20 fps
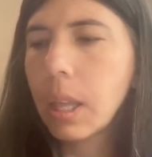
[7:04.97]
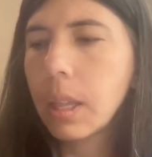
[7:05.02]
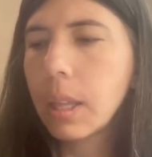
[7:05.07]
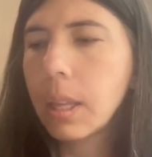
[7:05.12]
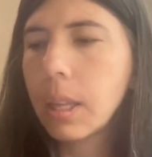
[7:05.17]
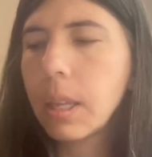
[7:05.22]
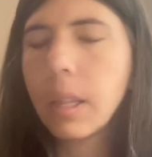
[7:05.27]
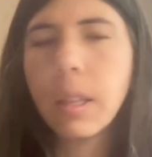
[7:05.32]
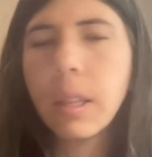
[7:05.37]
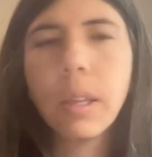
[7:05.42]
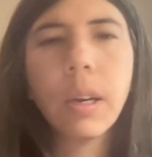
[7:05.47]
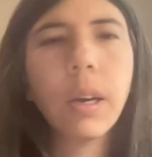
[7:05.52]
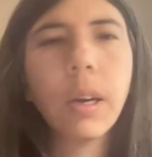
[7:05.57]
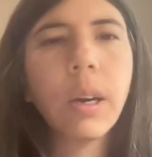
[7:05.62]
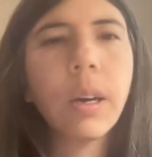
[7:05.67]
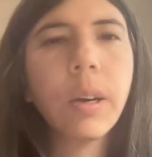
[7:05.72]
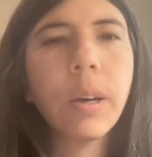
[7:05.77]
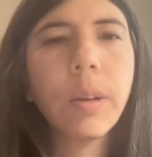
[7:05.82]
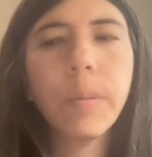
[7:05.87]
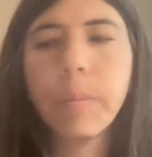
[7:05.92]
then
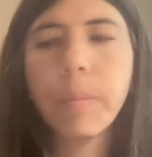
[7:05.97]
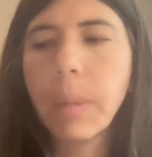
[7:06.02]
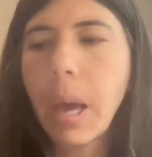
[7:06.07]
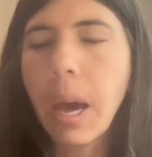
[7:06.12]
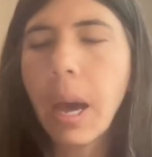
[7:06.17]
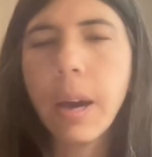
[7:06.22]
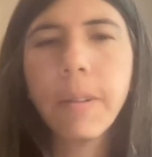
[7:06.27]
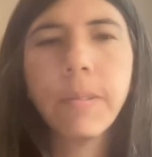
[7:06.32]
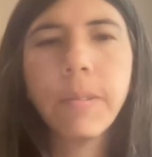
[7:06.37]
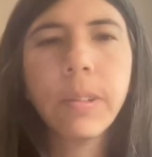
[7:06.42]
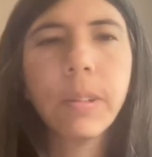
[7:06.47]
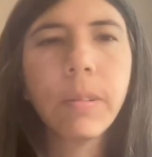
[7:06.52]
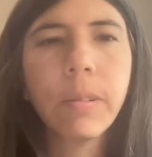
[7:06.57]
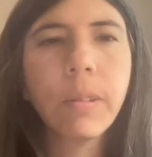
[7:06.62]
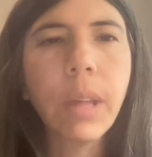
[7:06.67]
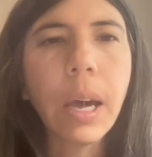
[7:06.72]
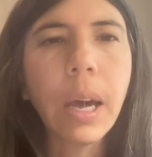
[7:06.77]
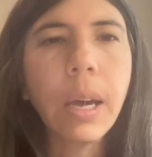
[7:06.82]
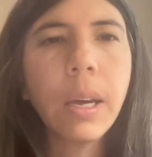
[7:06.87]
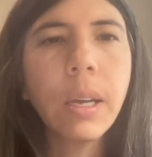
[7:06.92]
after
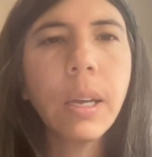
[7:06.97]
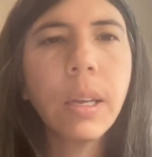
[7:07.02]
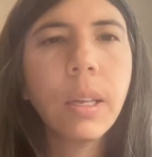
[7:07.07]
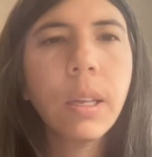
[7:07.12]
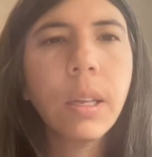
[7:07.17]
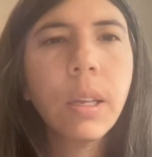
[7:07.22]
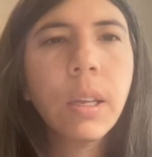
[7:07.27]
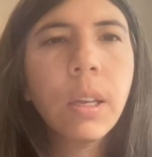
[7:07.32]
that,